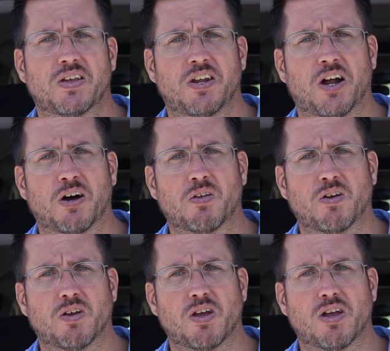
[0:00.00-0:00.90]
you know,
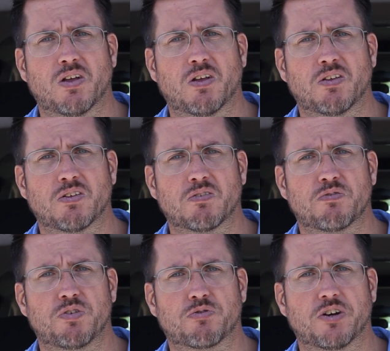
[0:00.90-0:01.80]

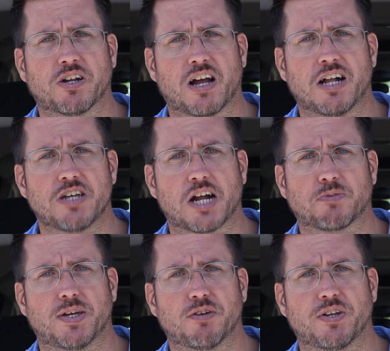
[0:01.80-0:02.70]
feel free to contact
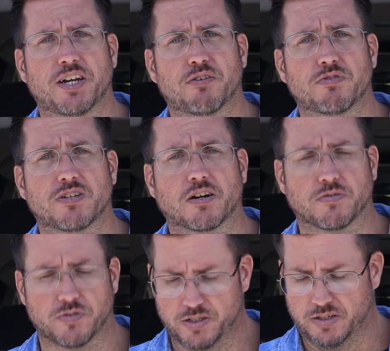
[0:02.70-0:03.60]
me if you need a
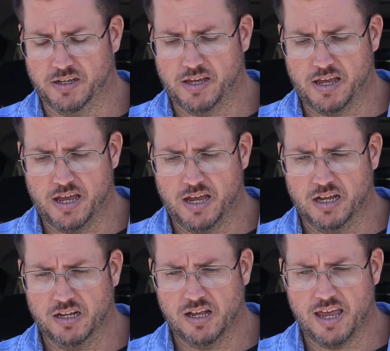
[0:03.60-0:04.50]
photographer.
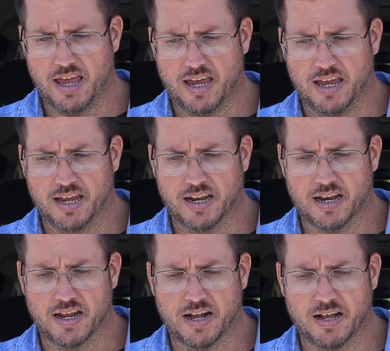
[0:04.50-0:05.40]

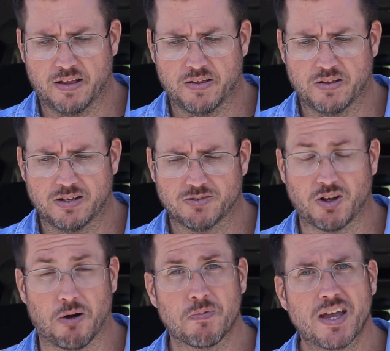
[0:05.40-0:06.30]
And
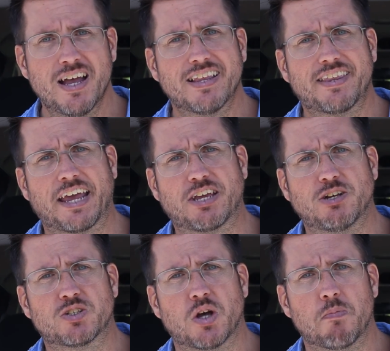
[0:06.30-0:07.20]
so thank
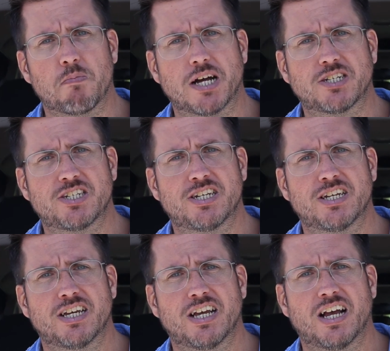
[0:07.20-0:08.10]
you so much.
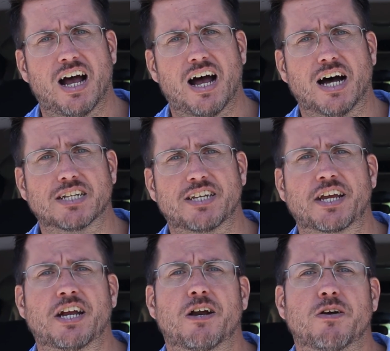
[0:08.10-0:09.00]

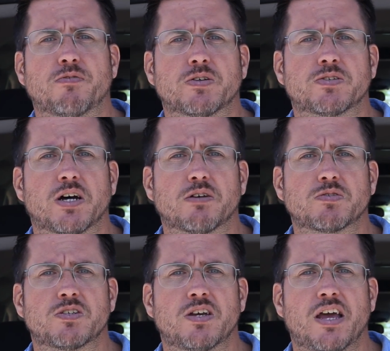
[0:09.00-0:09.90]
Take care of
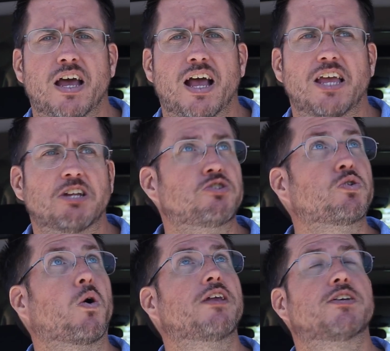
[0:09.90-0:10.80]
yourselves.
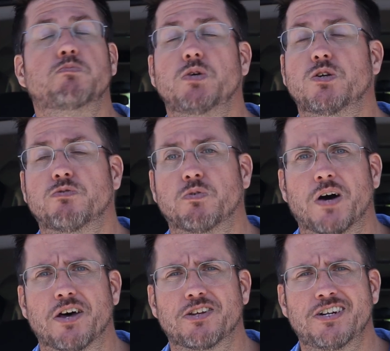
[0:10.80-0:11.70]
Enjoy this beautiful
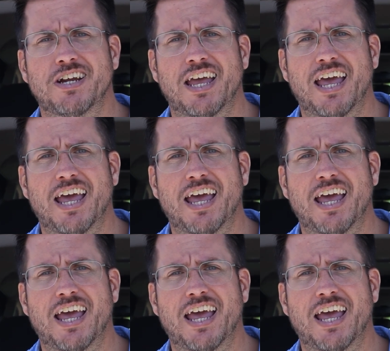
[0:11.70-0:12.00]
weather,